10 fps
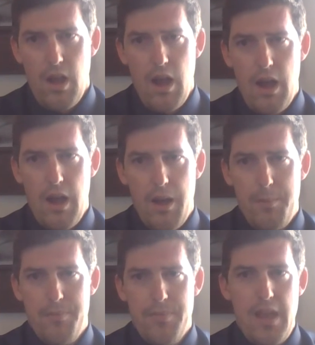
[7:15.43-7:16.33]
Um,
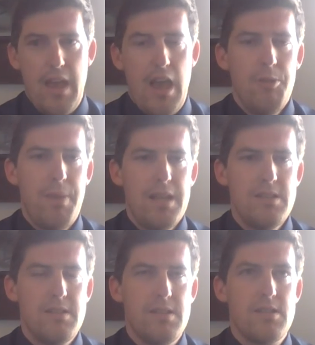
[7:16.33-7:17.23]
it helped
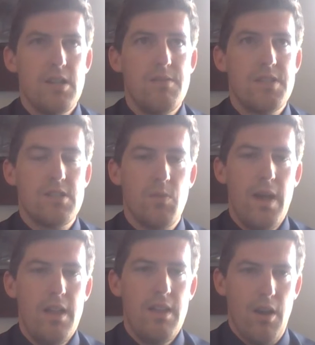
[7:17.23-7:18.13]
peasants and serfs as
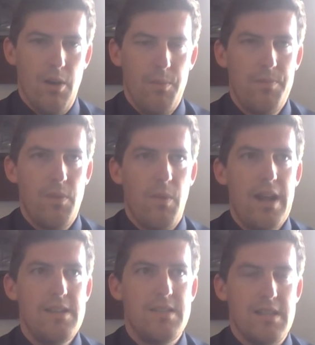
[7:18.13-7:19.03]
well, though.
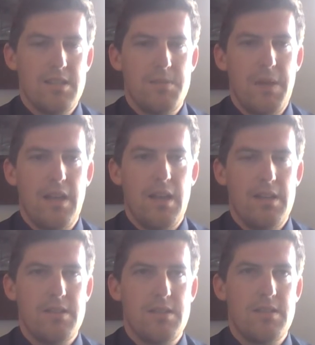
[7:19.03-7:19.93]
Why is this?
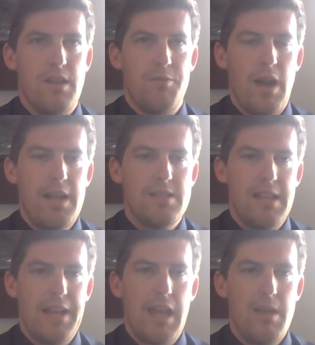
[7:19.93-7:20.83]
Because of rights
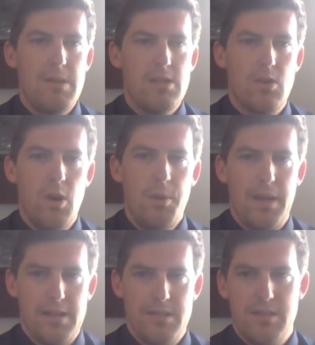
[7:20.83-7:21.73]
like habeas
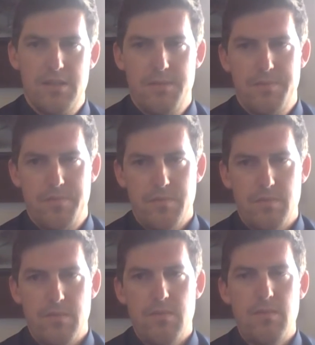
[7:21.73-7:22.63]
corpus.
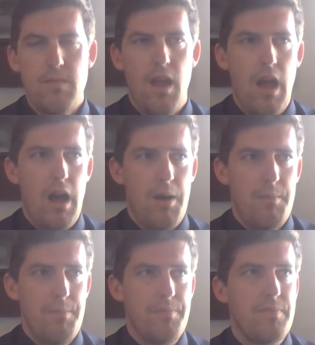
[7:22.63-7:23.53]
Um,
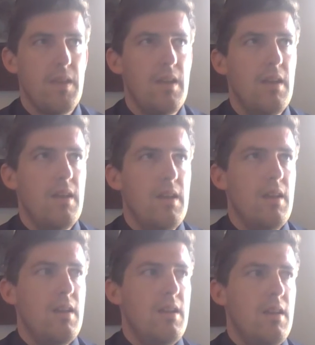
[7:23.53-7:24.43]

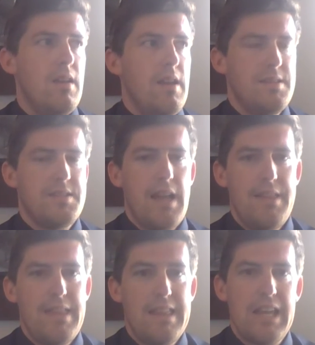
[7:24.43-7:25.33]
it
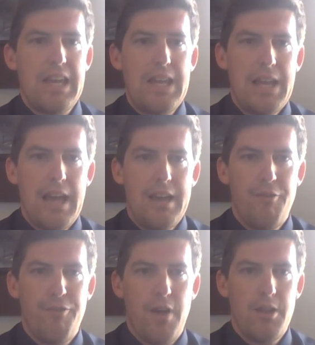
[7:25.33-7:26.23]
said that the king had to
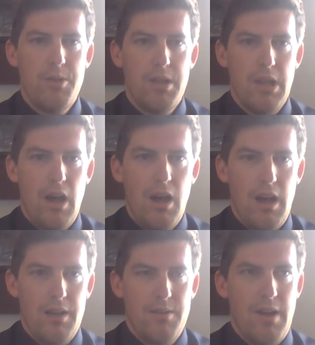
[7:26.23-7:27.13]
follow the
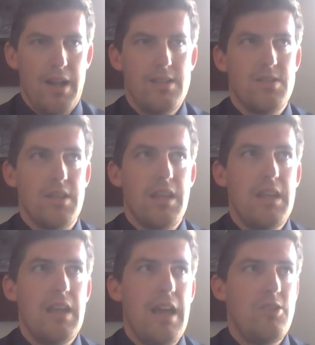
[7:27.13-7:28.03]
law, right? So the
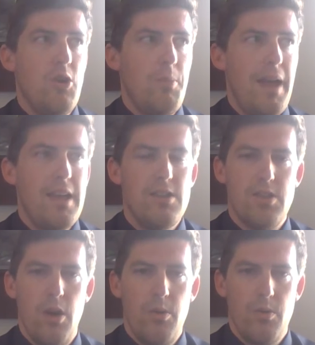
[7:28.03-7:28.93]
king had to obey his
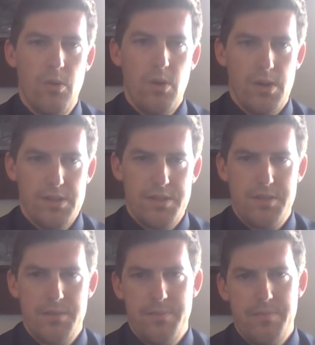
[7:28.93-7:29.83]
own rules.